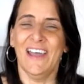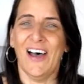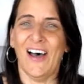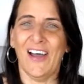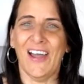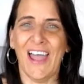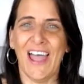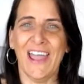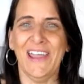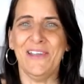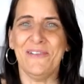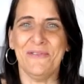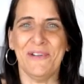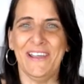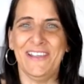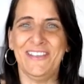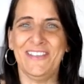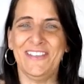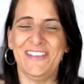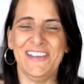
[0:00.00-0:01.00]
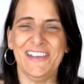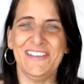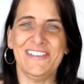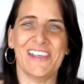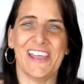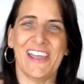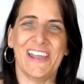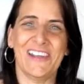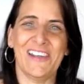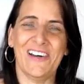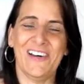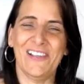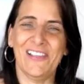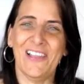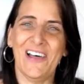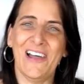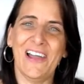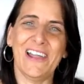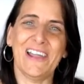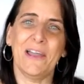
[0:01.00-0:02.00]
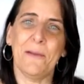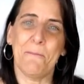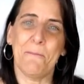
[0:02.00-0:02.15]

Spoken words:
I hate wastage, and I like